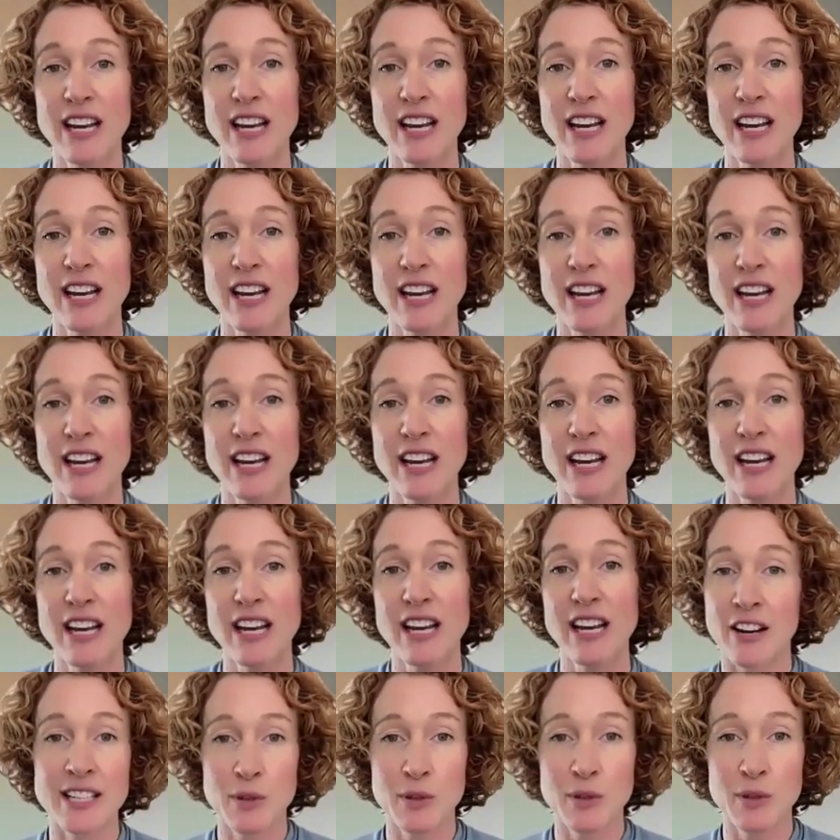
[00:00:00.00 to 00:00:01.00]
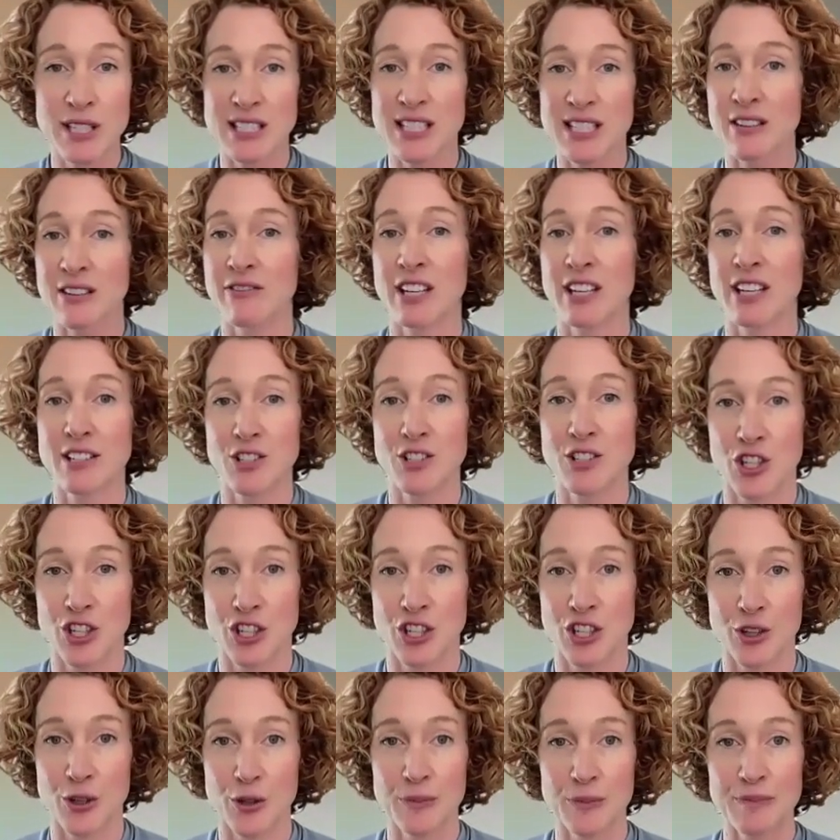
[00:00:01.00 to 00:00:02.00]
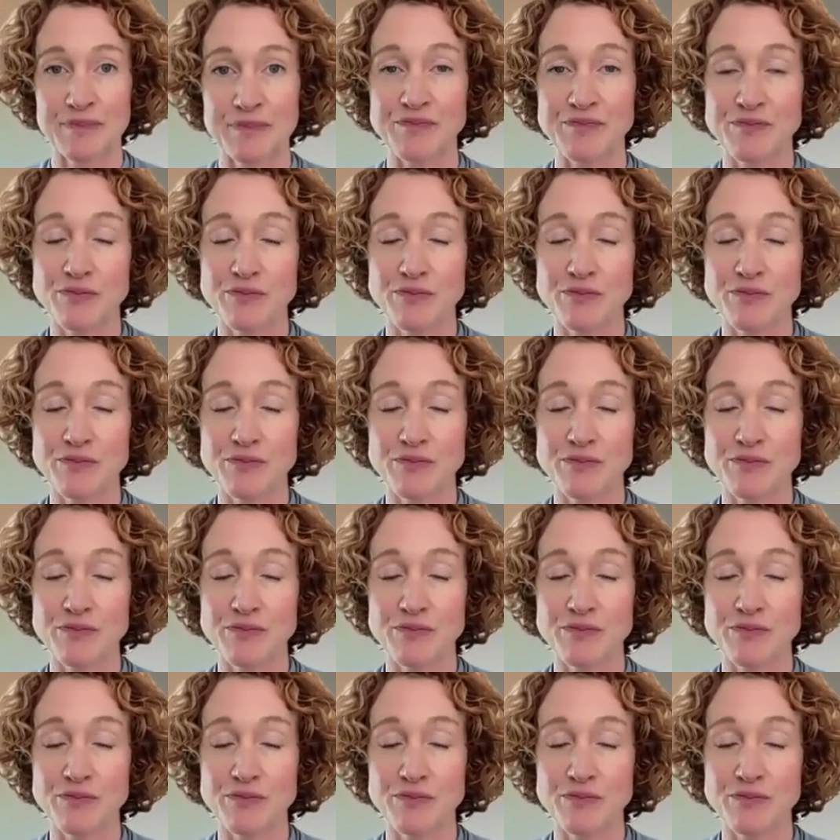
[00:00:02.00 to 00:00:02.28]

It's very specific to you.